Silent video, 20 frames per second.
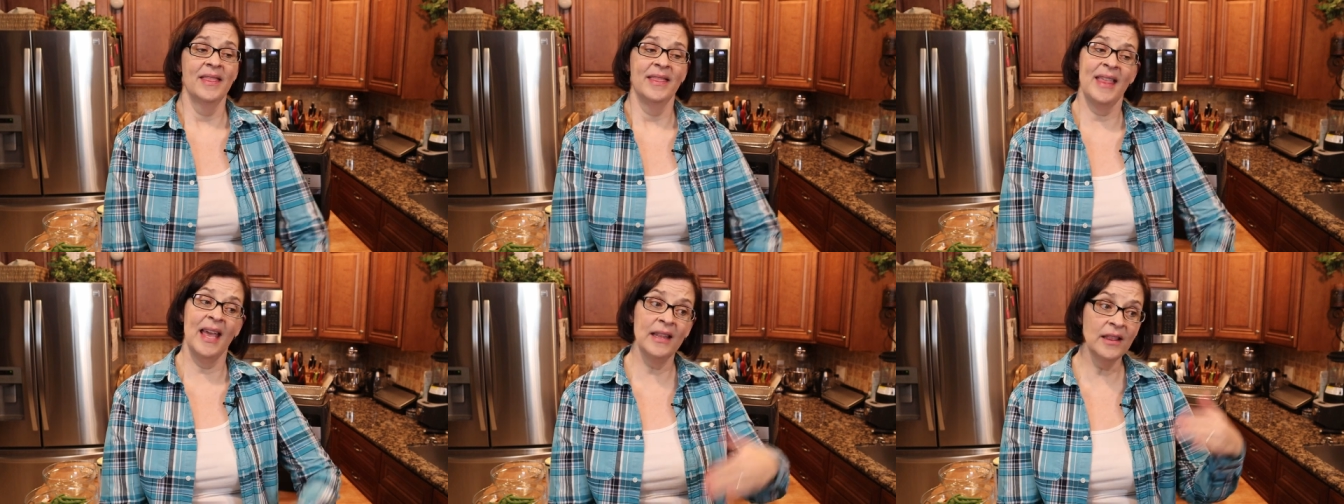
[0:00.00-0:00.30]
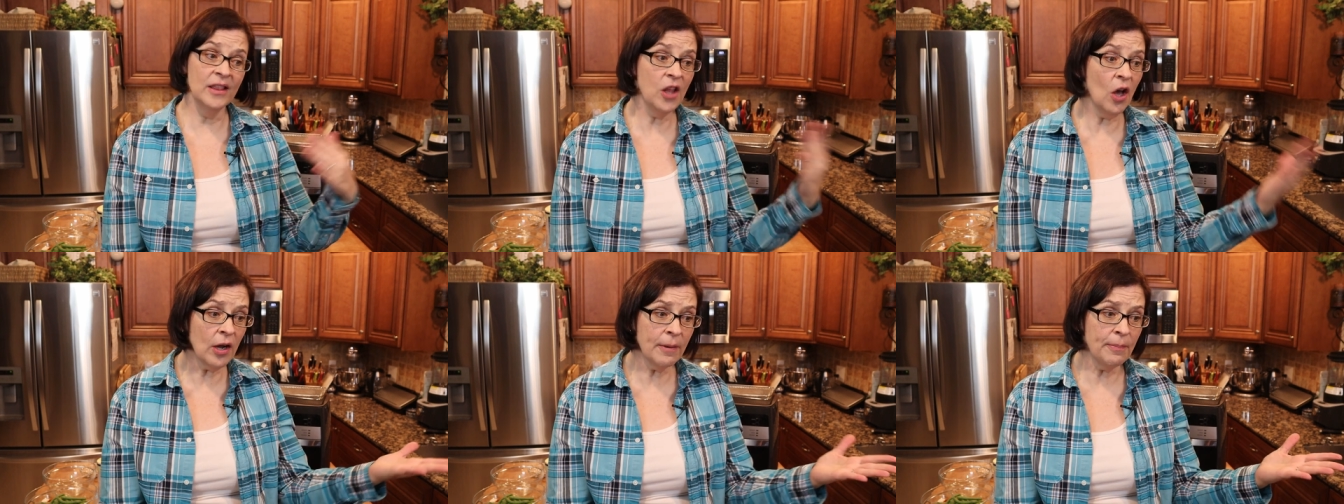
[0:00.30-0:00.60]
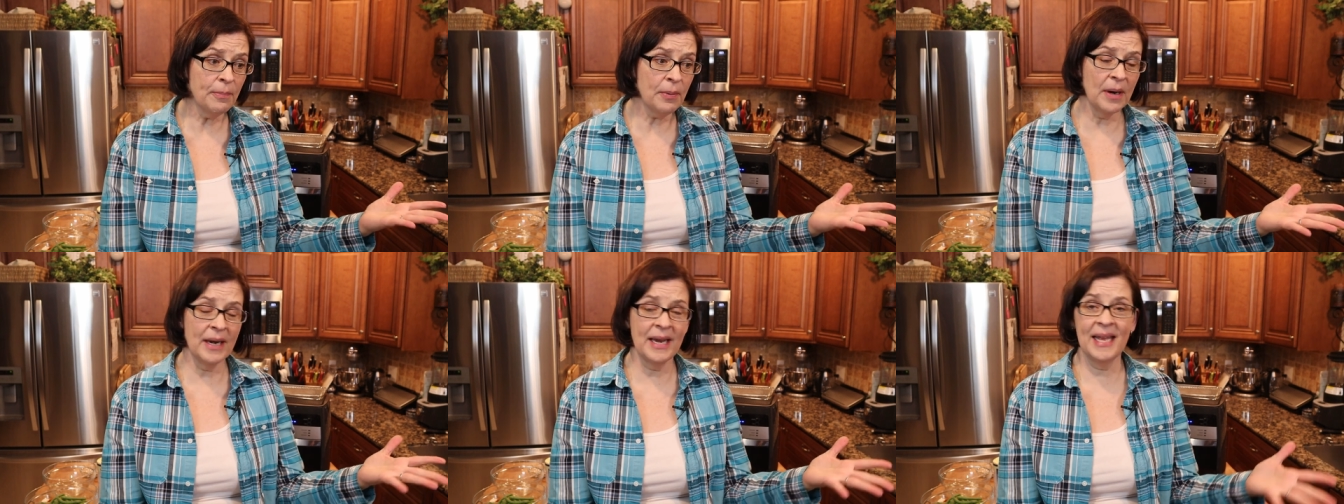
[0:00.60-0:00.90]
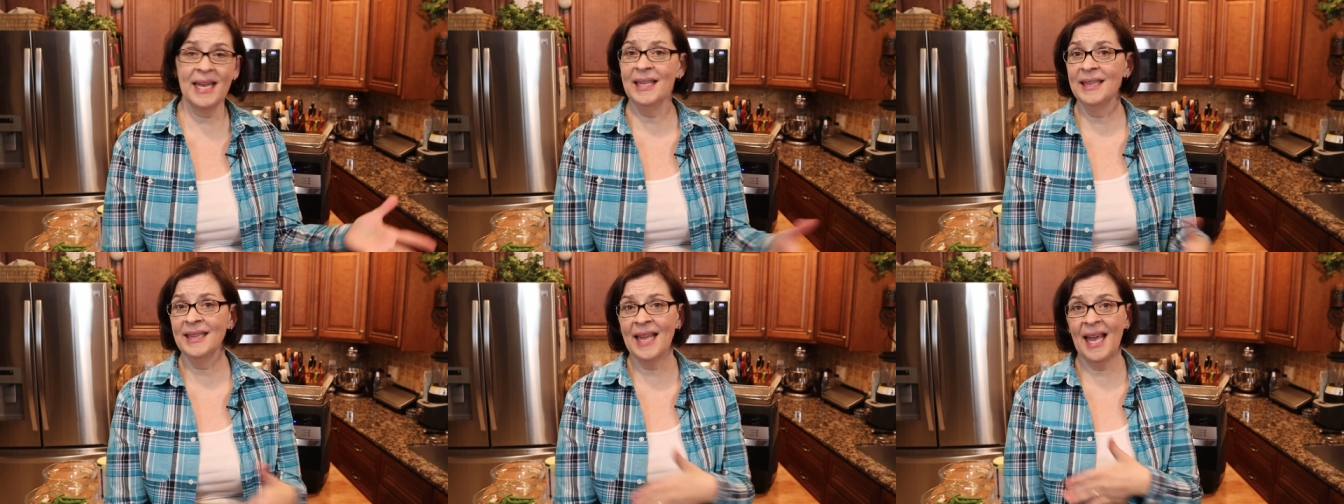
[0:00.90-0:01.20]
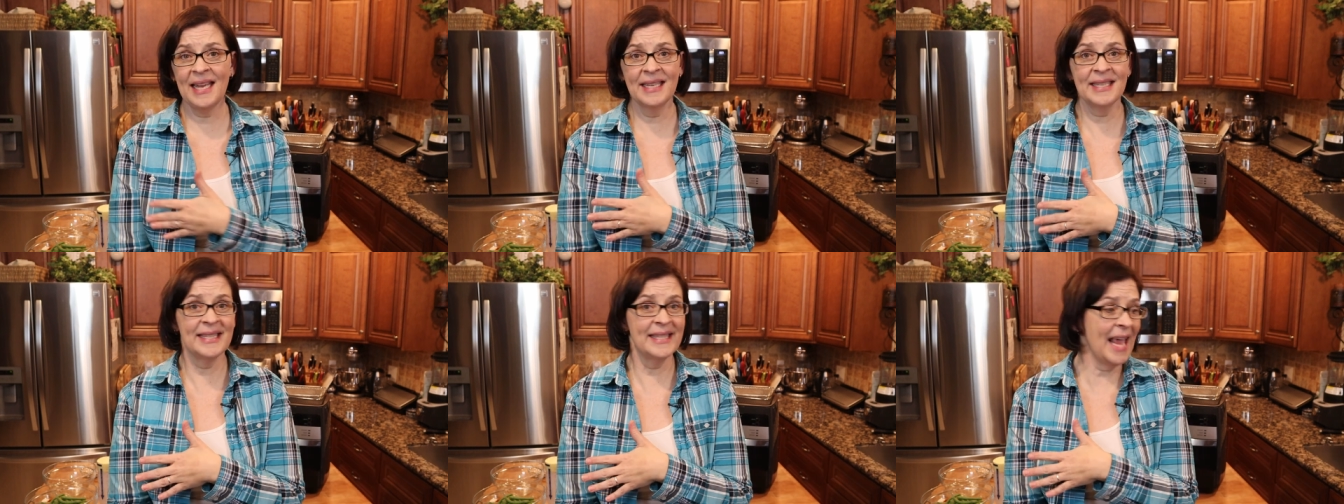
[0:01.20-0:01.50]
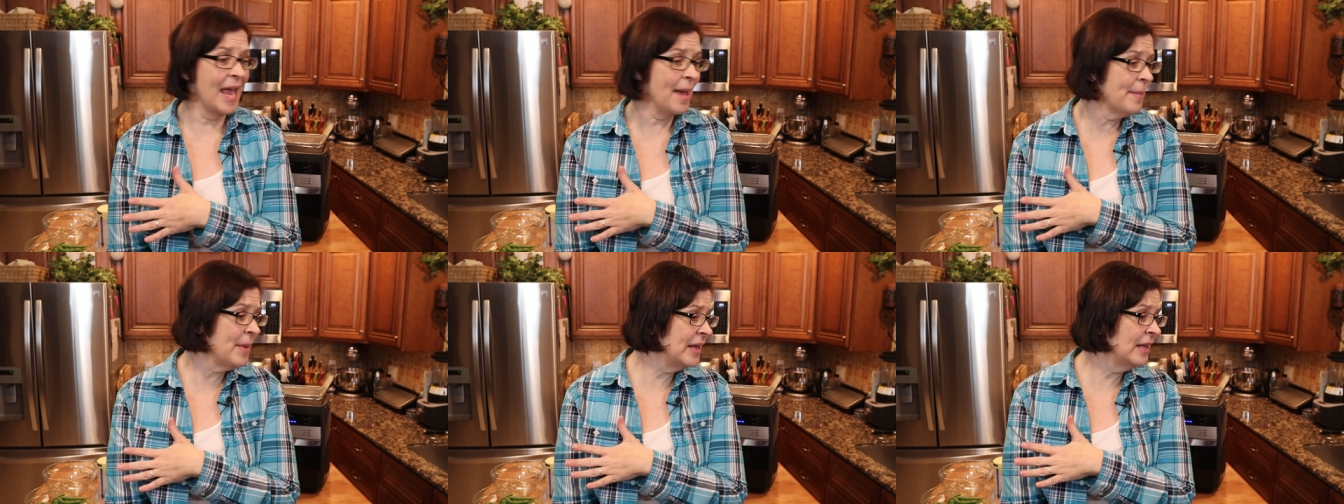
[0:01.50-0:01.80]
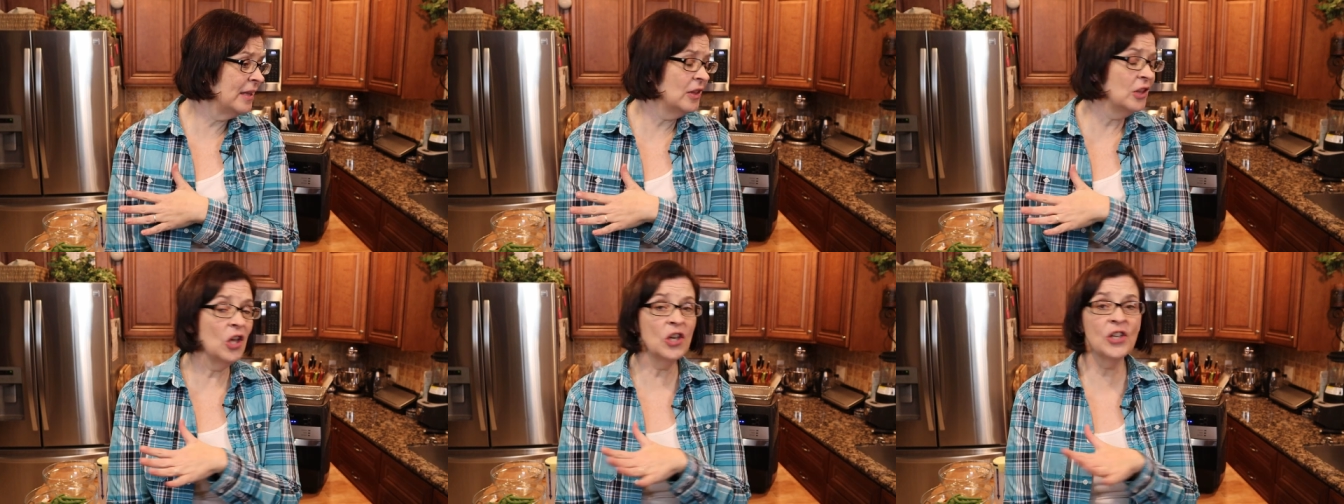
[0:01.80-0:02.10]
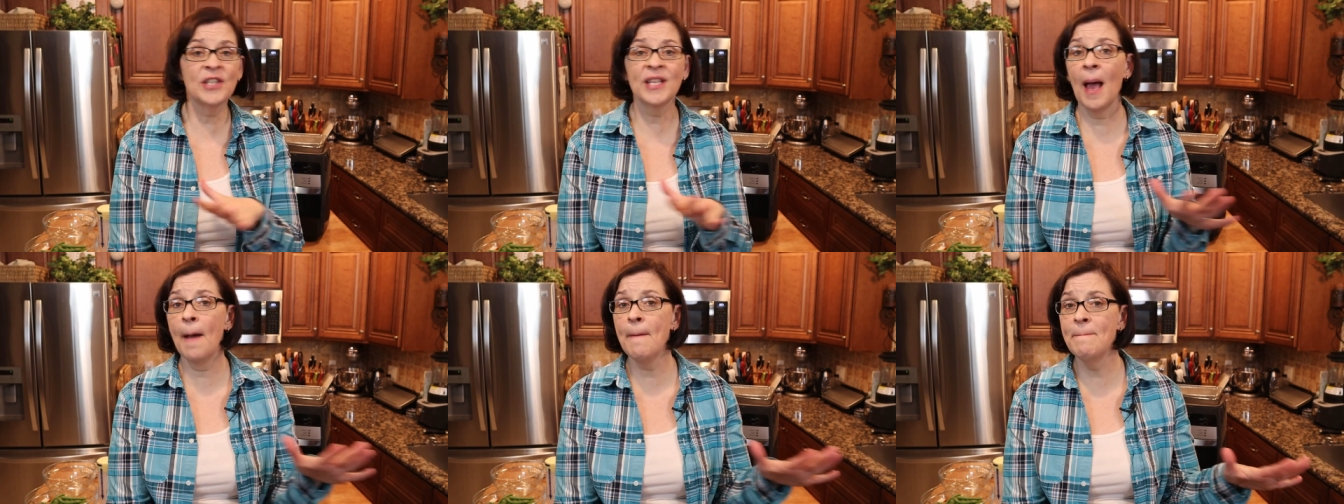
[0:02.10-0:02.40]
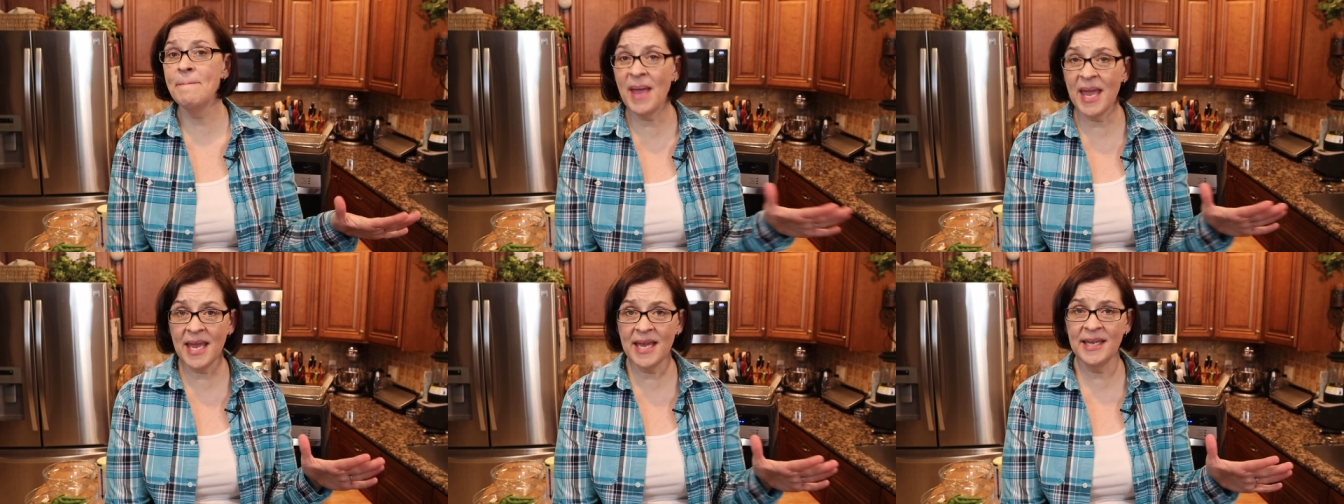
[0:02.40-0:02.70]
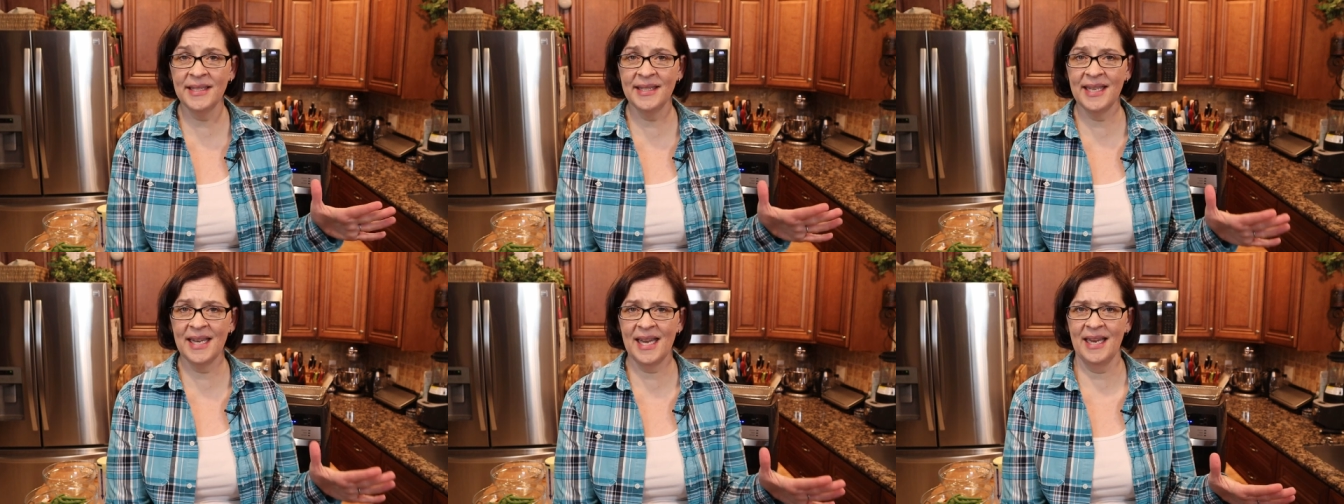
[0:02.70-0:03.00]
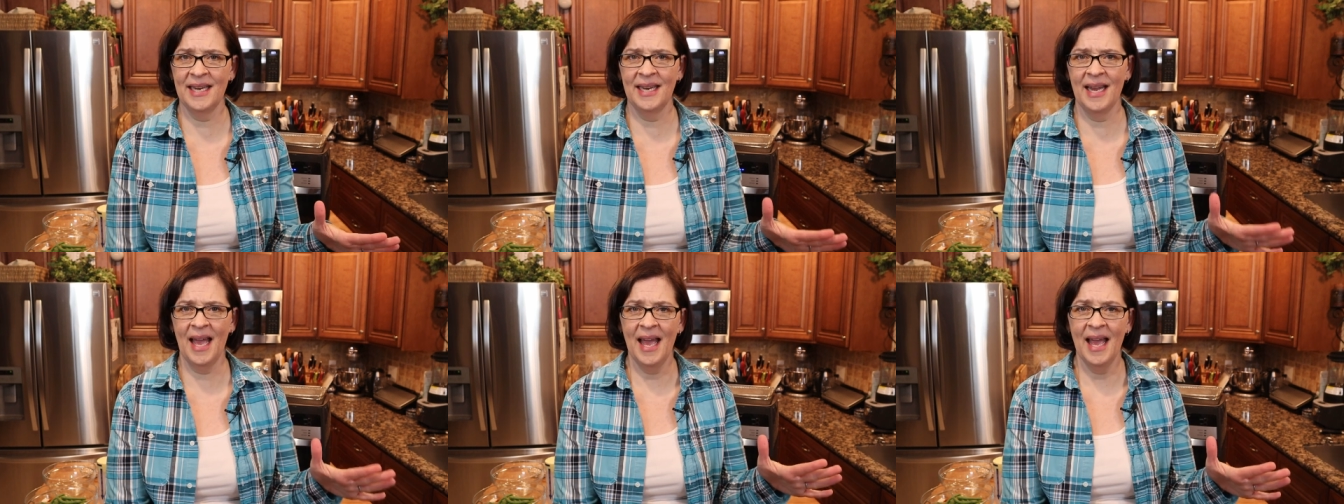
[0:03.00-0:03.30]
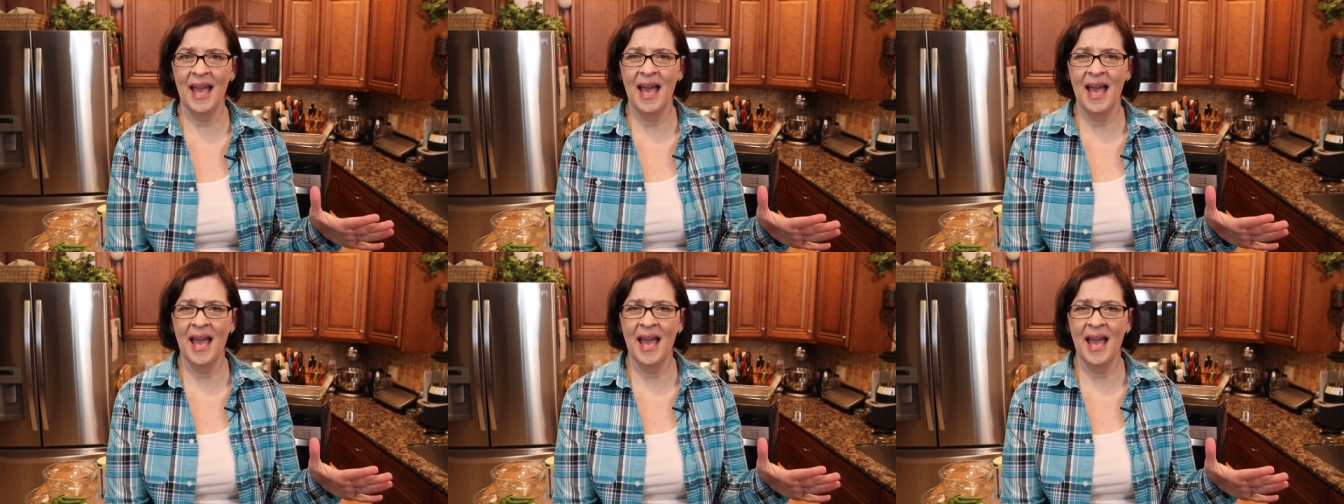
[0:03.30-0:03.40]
They look pretty, like salmon looks amazing,